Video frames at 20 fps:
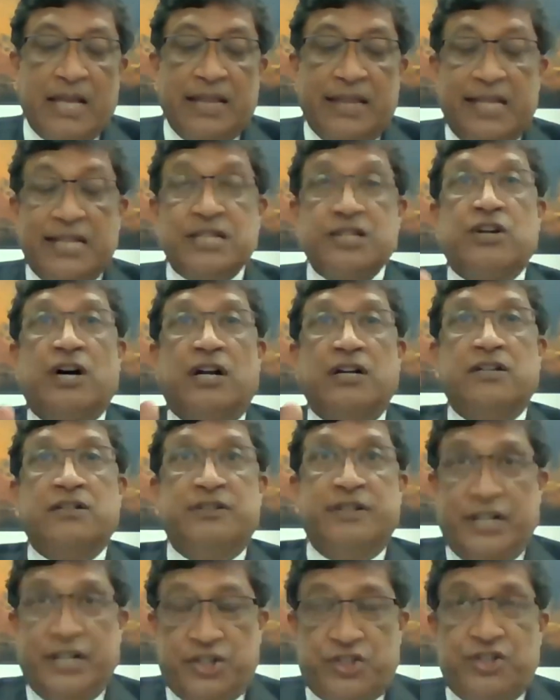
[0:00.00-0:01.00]
This
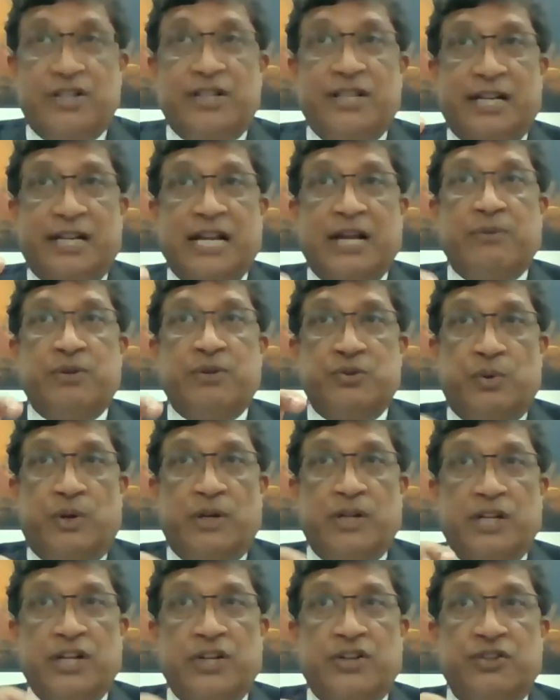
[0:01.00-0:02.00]
contradiction that I was
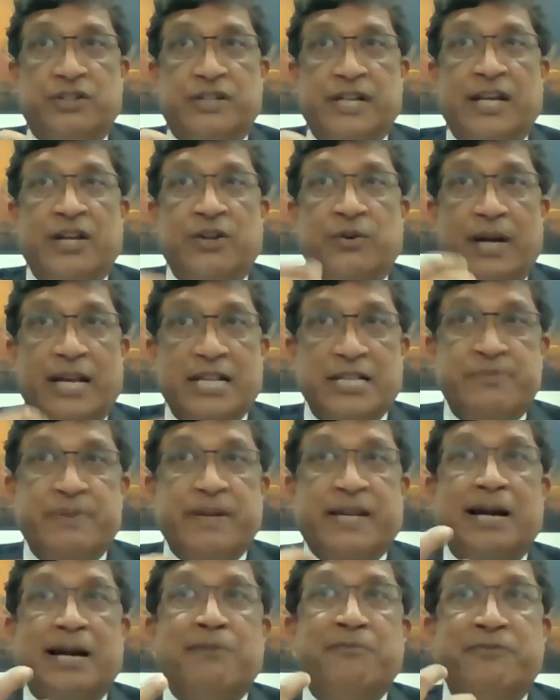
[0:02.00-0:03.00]
wanting to tell you has
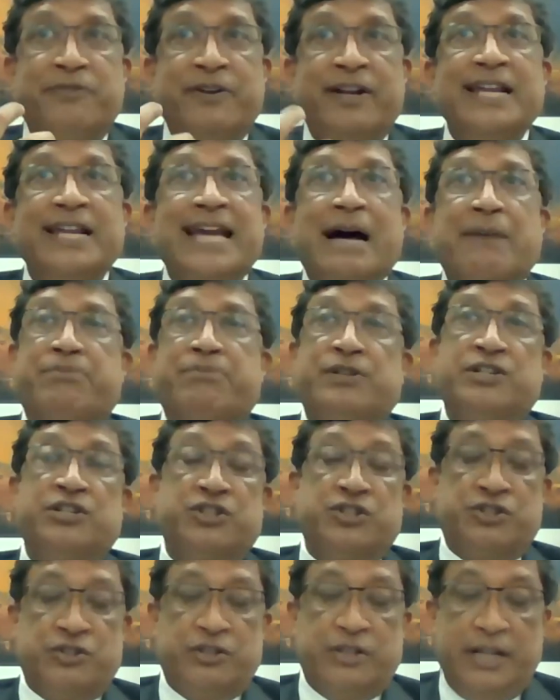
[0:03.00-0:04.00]
become very
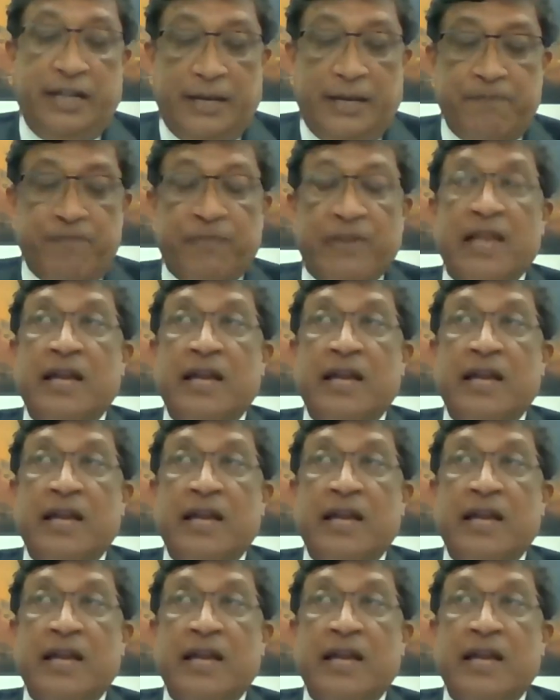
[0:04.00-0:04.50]
apparent today